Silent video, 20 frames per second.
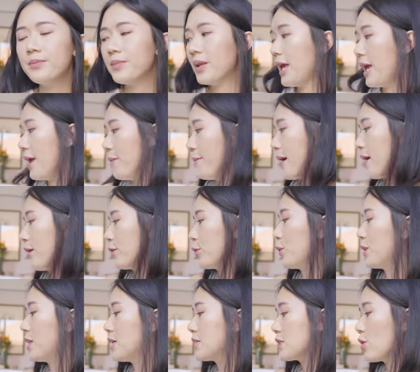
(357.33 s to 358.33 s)
came out
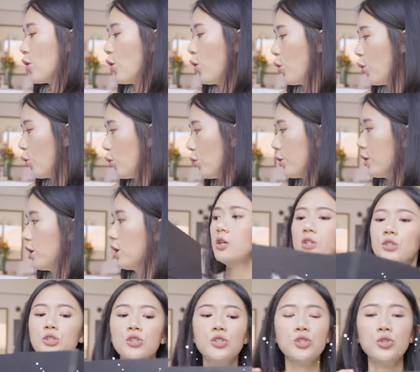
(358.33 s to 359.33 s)
with his own
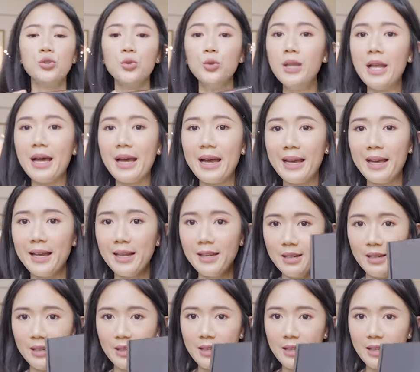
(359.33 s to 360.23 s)
shoe line.